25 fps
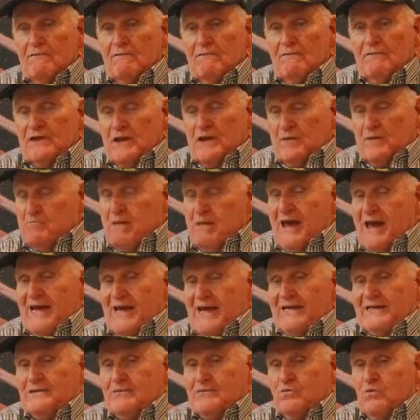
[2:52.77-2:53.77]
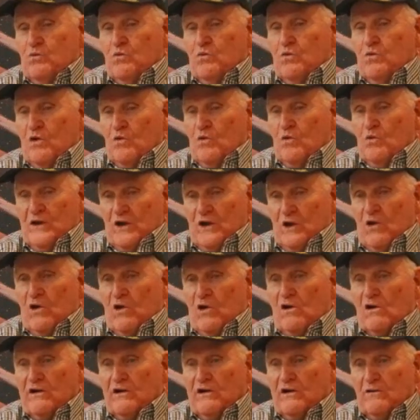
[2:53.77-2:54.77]
that made what we
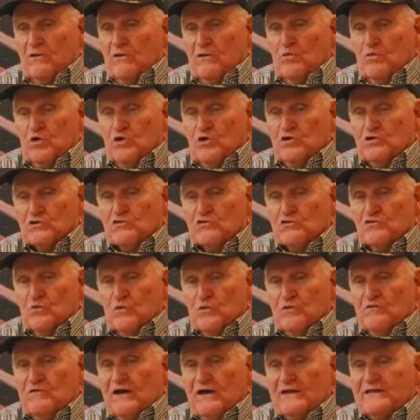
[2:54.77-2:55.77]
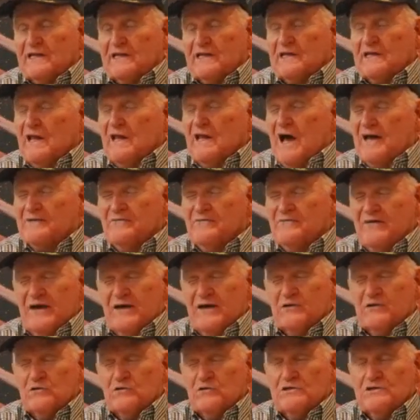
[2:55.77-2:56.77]
are here in Woodruff. We've got a lot of
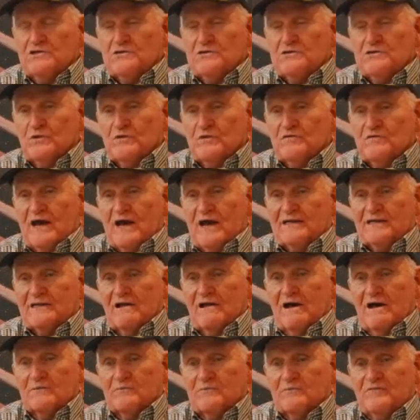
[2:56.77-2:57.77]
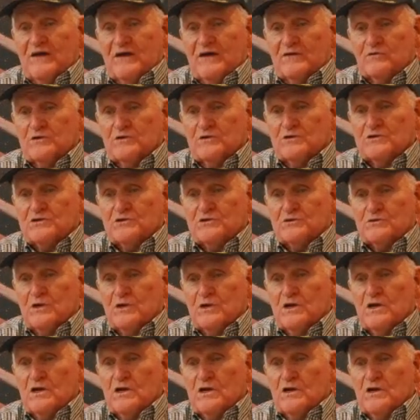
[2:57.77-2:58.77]
veterans. We've got a lot of veterans who
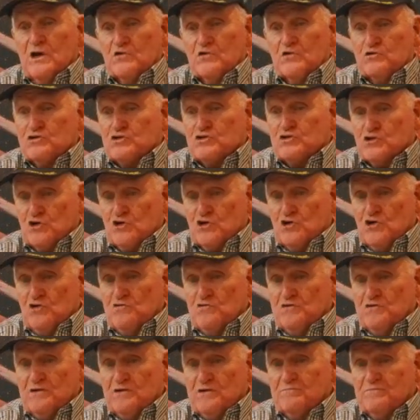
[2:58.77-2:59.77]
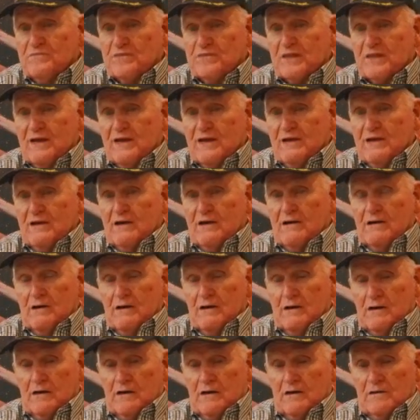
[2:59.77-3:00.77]
served.
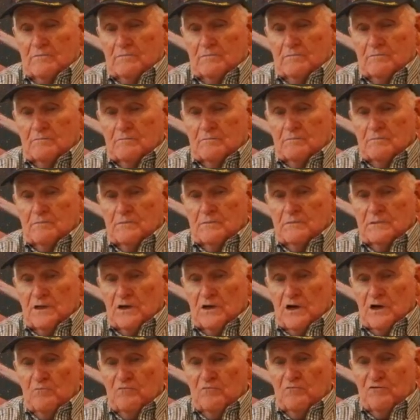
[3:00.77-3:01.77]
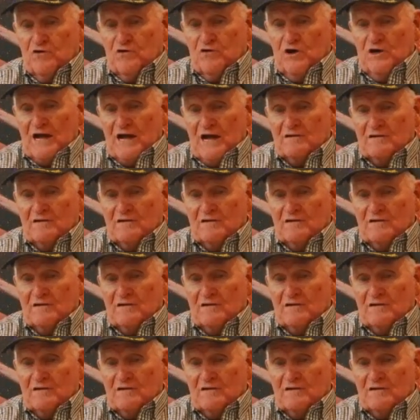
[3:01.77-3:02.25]
Up front, I'll